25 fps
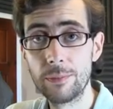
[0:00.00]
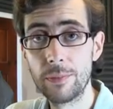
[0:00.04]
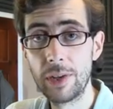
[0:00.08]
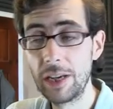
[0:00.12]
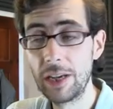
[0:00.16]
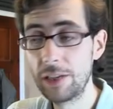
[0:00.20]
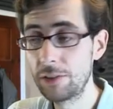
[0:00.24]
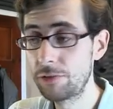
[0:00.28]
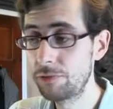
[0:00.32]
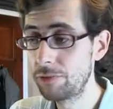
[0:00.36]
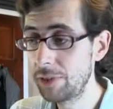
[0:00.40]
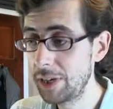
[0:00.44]

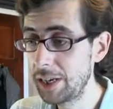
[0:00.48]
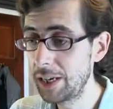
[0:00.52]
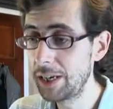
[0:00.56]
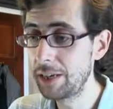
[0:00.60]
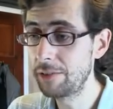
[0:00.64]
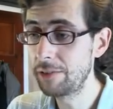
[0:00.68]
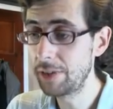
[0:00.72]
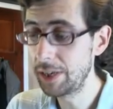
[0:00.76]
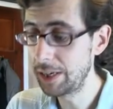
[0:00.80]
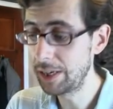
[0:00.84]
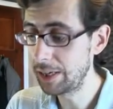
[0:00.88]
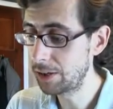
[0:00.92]
It's
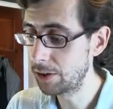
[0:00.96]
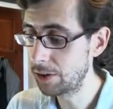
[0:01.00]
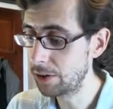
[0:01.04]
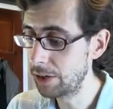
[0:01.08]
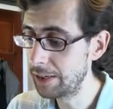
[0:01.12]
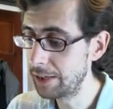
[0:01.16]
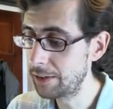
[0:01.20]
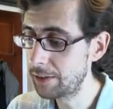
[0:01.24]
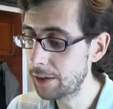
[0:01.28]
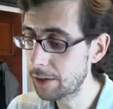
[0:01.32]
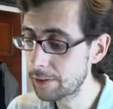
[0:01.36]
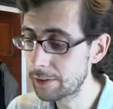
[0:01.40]
really, really
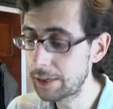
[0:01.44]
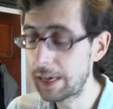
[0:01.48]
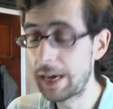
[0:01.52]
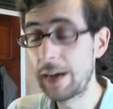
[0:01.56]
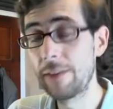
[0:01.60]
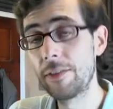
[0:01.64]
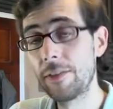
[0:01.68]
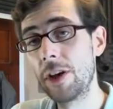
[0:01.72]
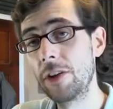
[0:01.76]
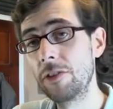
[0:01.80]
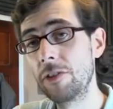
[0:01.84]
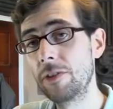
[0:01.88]
good. It doesn't
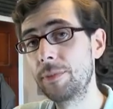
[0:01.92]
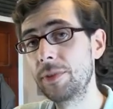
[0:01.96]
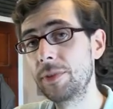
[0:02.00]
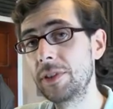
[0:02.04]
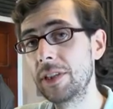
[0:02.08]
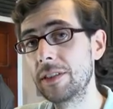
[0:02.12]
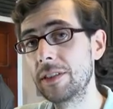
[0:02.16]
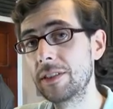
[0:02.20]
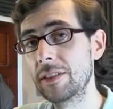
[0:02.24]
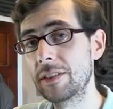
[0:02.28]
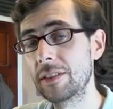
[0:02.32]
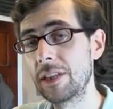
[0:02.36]
have a
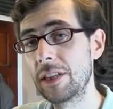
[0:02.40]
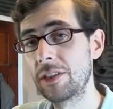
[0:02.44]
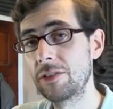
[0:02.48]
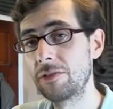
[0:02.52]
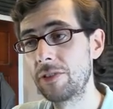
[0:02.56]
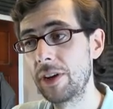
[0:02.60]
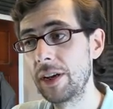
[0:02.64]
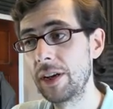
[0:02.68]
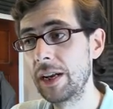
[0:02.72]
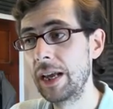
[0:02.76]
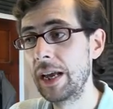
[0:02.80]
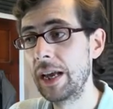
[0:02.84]
100%
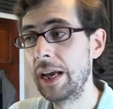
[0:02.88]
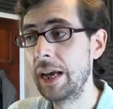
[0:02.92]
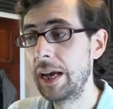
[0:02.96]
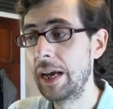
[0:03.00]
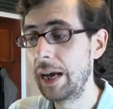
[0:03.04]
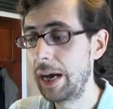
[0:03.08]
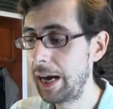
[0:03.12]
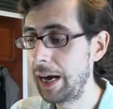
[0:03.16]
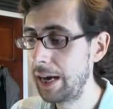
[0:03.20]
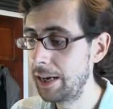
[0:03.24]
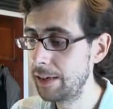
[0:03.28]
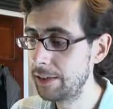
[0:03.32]
success rate,
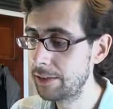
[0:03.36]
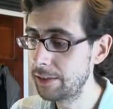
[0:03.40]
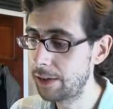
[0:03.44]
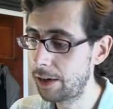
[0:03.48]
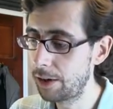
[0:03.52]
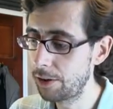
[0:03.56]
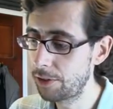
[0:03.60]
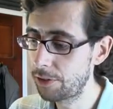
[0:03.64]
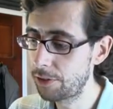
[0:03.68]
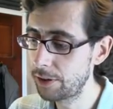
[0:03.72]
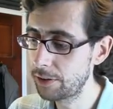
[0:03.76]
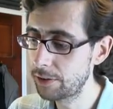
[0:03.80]
and
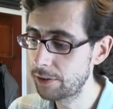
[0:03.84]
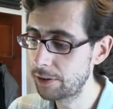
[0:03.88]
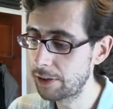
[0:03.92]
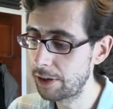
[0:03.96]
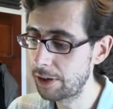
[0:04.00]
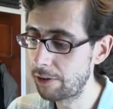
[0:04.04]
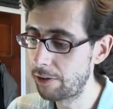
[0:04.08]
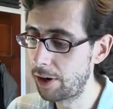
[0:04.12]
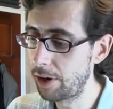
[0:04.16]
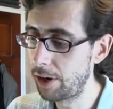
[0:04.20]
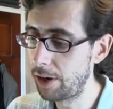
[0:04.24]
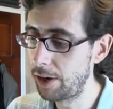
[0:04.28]
I think that
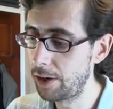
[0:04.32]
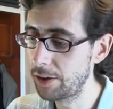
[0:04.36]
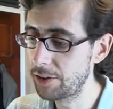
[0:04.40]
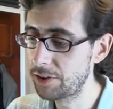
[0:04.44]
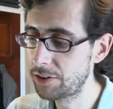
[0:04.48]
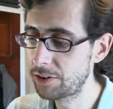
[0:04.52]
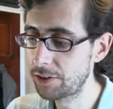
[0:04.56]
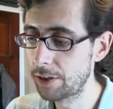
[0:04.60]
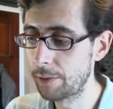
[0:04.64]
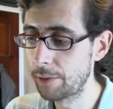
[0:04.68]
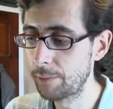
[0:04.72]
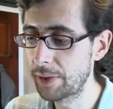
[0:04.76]
there are
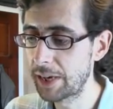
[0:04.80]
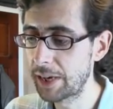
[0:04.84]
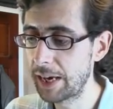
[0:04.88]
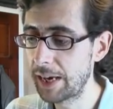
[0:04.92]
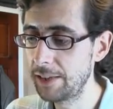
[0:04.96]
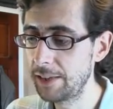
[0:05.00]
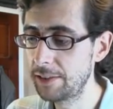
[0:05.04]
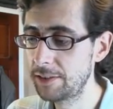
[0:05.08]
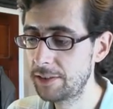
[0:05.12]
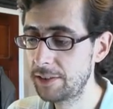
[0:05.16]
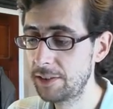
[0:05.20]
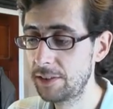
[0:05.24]
some
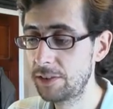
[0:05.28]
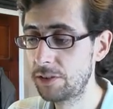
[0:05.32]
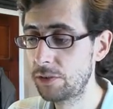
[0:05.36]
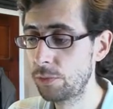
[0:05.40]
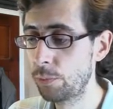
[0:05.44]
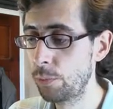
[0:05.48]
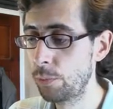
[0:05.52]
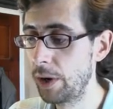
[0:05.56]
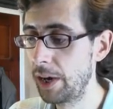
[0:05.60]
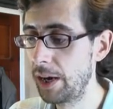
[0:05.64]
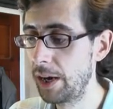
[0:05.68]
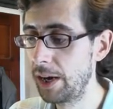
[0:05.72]
cases
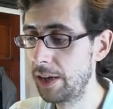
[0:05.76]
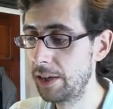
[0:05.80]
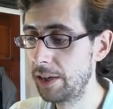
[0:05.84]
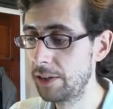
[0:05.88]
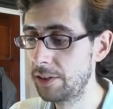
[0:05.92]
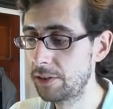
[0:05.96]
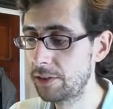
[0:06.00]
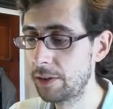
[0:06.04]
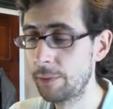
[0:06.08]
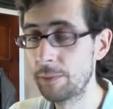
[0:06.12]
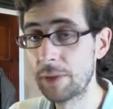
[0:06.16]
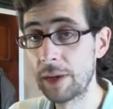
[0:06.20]

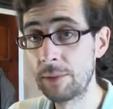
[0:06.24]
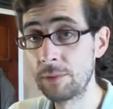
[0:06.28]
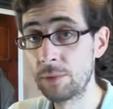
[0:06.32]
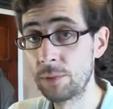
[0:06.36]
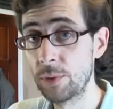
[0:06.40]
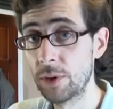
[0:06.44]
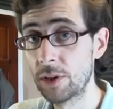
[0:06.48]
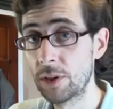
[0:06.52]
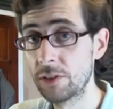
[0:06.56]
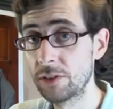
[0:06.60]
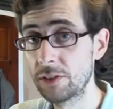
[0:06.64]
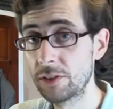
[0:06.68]
where some games
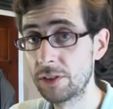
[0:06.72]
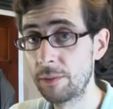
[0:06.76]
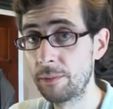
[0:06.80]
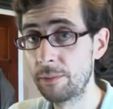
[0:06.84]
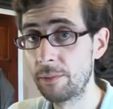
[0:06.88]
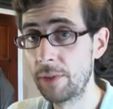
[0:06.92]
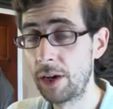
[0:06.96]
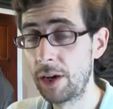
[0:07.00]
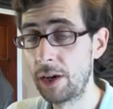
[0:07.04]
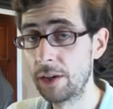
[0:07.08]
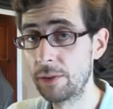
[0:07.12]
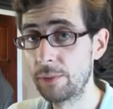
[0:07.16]
work on
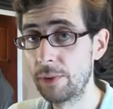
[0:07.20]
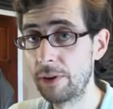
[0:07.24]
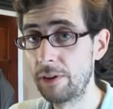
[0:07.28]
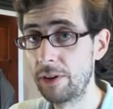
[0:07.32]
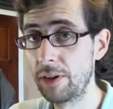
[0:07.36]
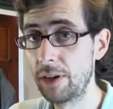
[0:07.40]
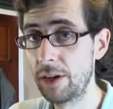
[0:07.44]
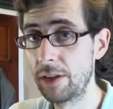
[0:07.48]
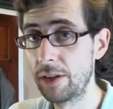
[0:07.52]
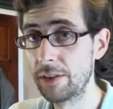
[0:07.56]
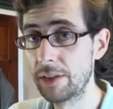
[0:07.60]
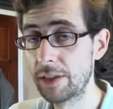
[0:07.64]
some hardware
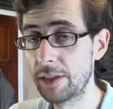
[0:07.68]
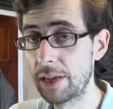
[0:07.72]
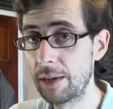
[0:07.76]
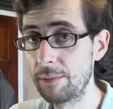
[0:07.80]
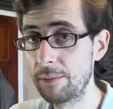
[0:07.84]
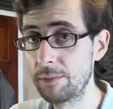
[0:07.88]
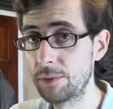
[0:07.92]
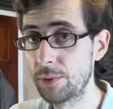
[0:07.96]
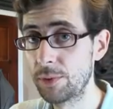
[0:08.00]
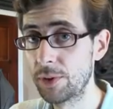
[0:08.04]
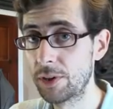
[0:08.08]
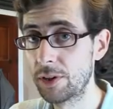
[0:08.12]
and other
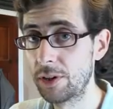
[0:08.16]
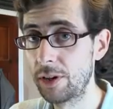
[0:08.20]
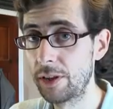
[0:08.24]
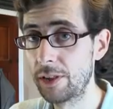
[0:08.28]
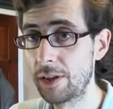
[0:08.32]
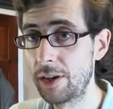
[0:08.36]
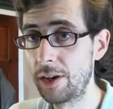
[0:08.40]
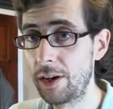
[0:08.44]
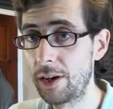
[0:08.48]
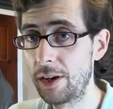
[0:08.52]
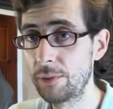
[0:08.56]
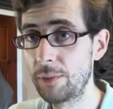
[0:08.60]
games work on
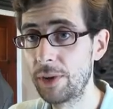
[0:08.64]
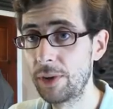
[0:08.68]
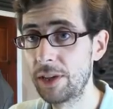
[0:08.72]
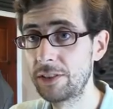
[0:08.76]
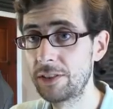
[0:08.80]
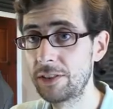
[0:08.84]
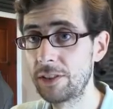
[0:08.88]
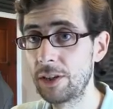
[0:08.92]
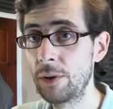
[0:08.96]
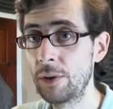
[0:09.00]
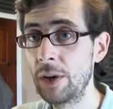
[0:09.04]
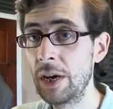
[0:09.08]
other hardware.
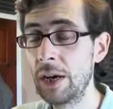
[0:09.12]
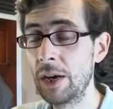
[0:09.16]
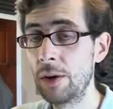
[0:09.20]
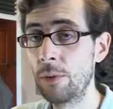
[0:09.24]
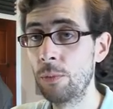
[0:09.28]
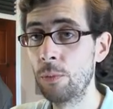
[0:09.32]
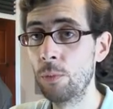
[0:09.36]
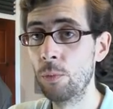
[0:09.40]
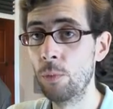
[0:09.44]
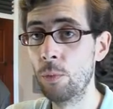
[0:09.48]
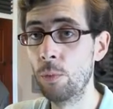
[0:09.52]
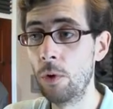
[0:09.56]
So
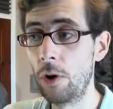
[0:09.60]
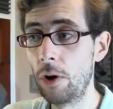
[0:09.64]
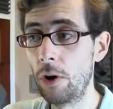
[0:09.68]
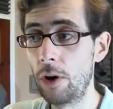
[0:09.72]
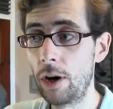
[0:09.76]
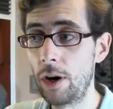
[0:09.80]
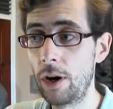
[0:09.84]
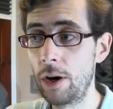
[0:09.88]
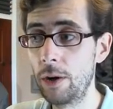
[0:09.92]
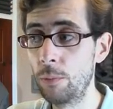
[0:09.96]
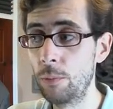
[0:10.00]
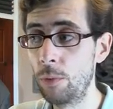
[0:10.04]
what
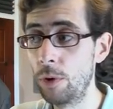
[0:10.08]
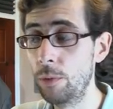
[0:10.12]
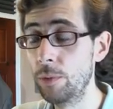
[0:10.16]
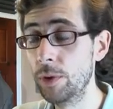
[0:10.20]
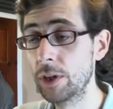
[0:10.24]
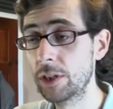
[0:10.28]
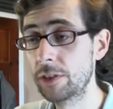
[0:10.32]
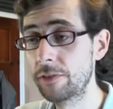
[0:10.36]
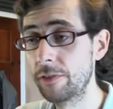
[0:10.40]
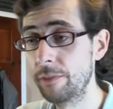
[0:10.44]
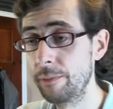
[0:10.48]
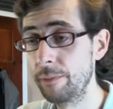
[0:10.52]
are, uh, what
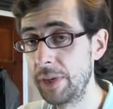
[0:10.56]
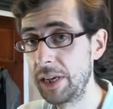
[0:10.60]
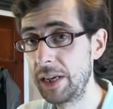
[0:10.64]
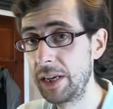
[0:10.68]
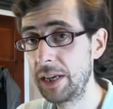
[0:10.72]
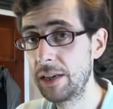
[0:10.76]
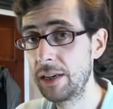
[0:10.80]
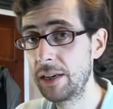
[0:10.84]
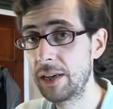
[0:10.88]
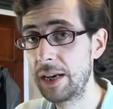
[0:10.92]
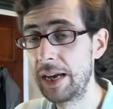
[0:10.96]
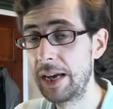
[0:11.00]
works for
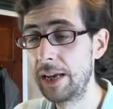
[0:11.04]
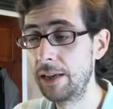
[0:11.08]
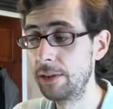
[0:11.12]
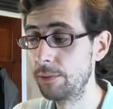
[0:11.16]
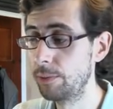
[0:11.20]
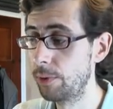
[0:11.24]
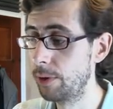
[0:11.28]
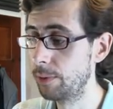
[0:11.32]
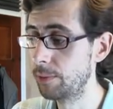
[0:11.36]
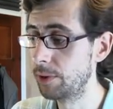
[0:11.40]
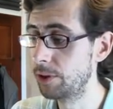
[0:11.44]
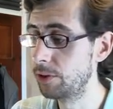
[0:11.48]
me and
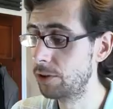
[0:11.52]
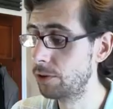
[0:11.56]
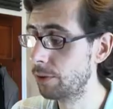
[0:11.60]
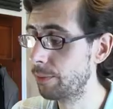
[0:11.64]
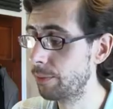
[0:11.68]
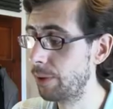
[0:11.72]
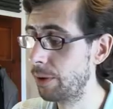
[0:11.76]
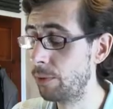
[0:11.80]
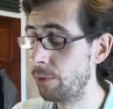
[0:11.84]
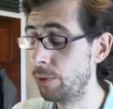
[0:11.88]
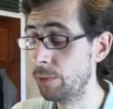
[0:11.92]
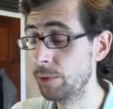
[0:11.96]
what I'm going to talk
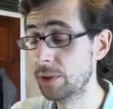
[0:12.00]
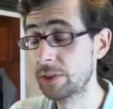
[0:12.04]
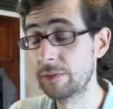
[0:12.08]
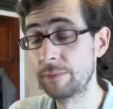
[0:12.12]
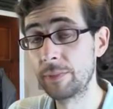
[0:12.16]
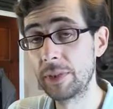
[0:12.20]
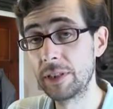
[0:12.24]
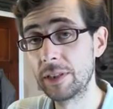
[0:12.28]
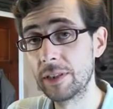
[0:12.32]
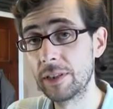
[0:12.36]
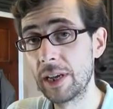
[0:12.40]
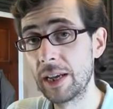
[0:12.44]
about what works
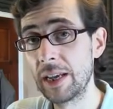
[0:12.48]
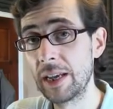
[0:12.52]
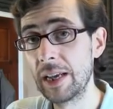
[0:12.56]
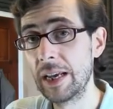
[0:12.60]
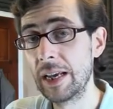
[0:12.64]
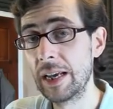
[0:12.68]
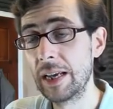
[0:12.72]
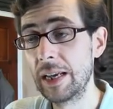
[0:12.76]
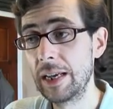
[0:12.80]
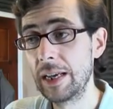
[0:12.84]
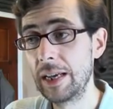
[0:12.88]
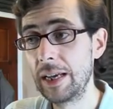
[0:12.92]
for me today
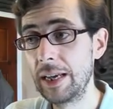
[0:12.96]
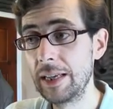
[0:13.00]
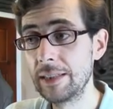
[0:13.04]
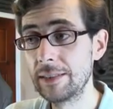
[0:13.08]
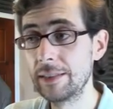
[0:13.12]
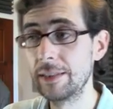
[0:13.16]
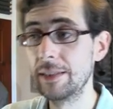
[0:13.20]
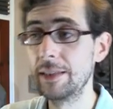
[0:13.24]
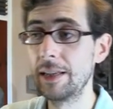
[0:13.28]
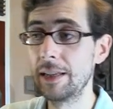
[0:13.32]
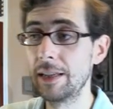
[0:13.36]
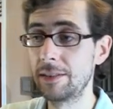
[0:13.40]

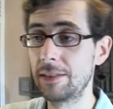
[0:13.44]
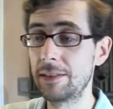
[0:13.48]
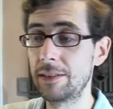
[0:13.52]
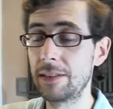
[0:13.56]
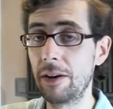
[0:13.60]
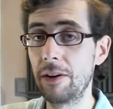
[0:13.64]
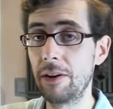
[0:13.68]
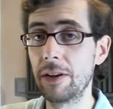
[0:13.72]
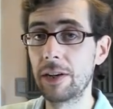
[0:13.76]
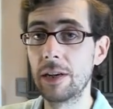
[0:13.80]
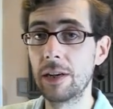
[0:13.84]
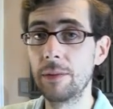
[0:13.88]
isn't
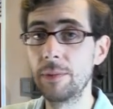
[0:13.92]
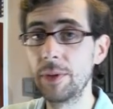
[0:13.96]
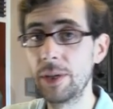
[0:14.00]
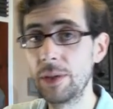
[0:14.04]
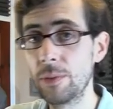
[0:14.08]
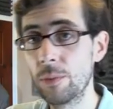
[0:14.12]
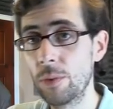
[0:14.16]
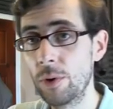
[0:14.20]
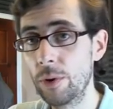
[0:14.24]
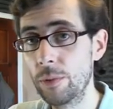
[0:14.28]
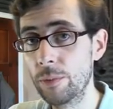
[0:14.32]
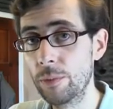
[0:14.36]
necessarily going to
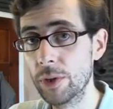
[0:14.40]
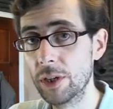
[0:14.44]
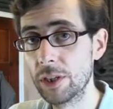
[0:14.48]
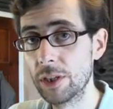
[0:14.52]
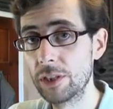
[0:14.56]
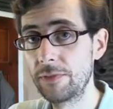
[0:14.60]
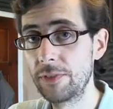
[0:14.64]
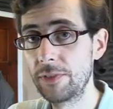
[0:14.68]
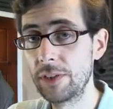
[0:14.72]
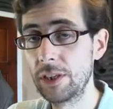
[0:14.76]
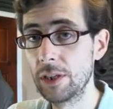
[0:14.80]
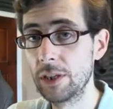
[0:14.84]
be what
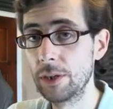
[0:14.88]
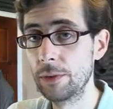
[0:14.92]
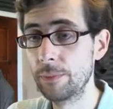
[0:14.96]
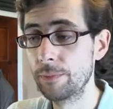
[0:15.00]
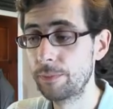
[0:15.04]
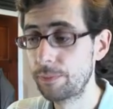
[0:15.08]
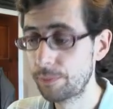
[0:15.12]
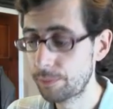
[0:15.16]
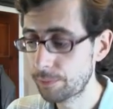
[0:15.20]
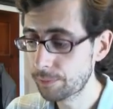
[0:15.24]
works for you.